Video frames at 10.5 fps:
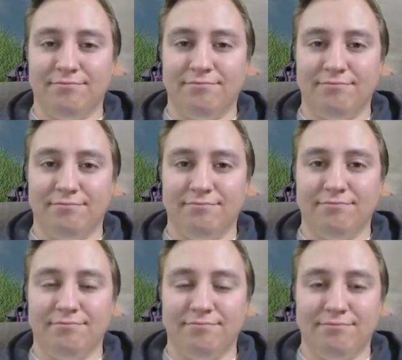
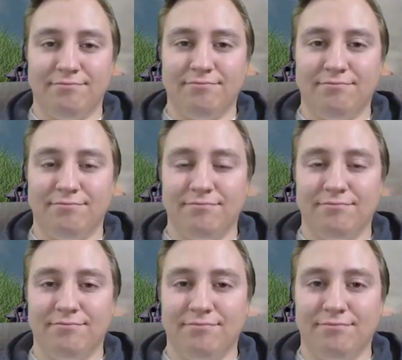
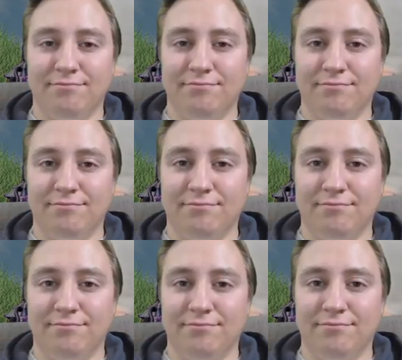
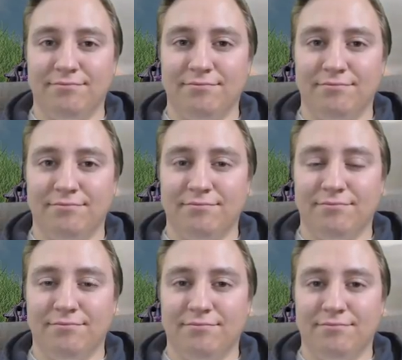
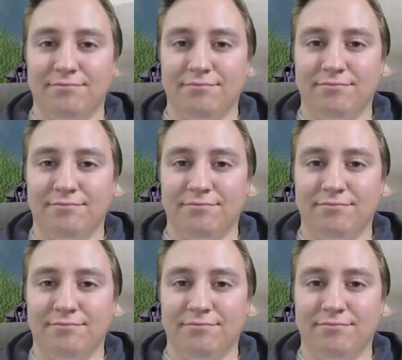The person shown says nothing.